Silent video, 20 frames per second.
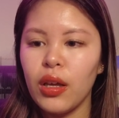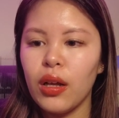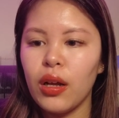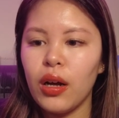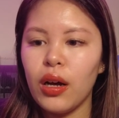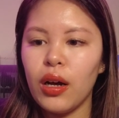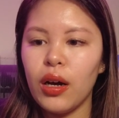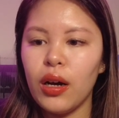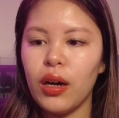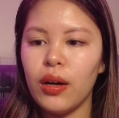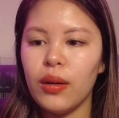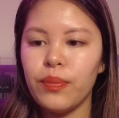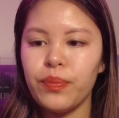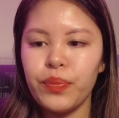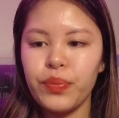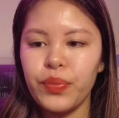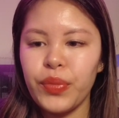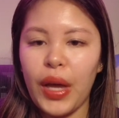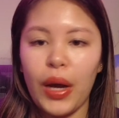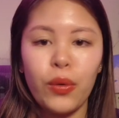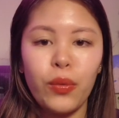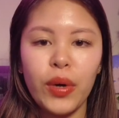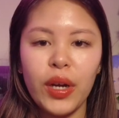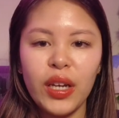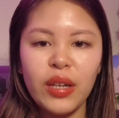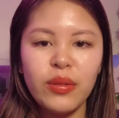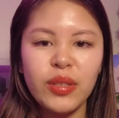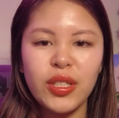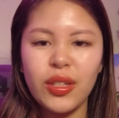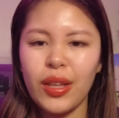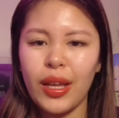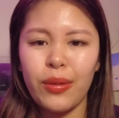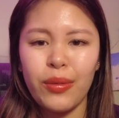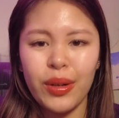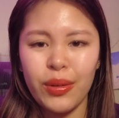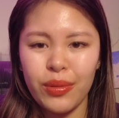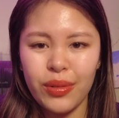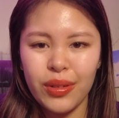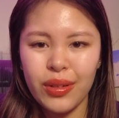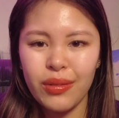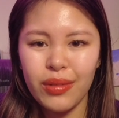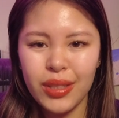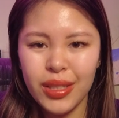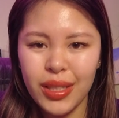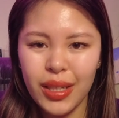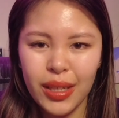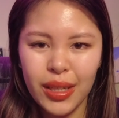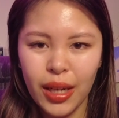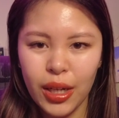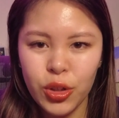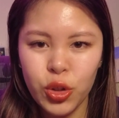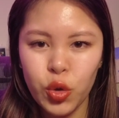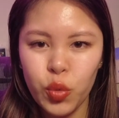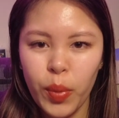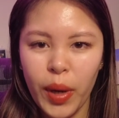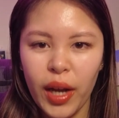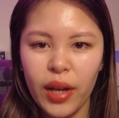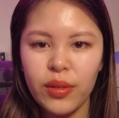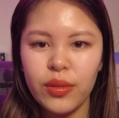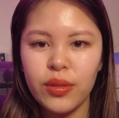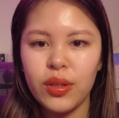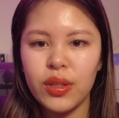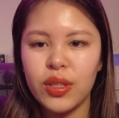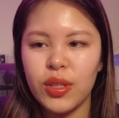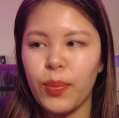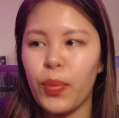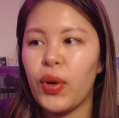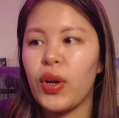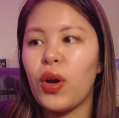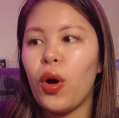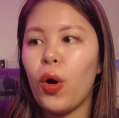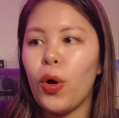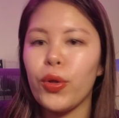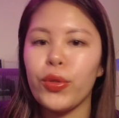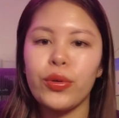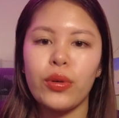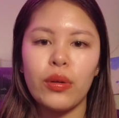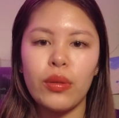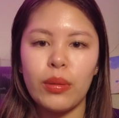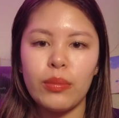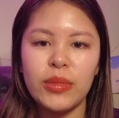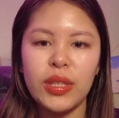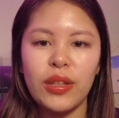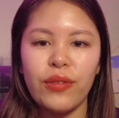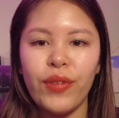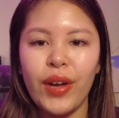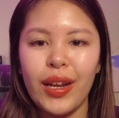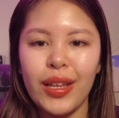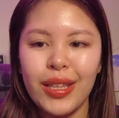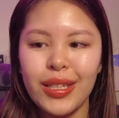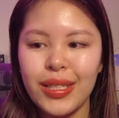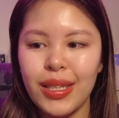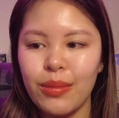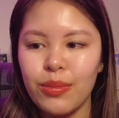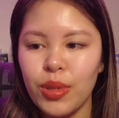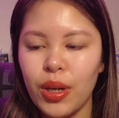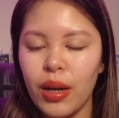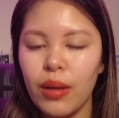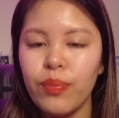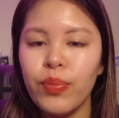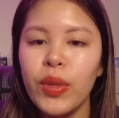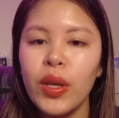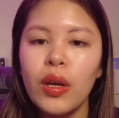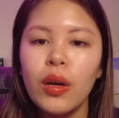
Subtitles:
that way. So that way it's like not too bad to bring all 3 of them to the vet at the same time.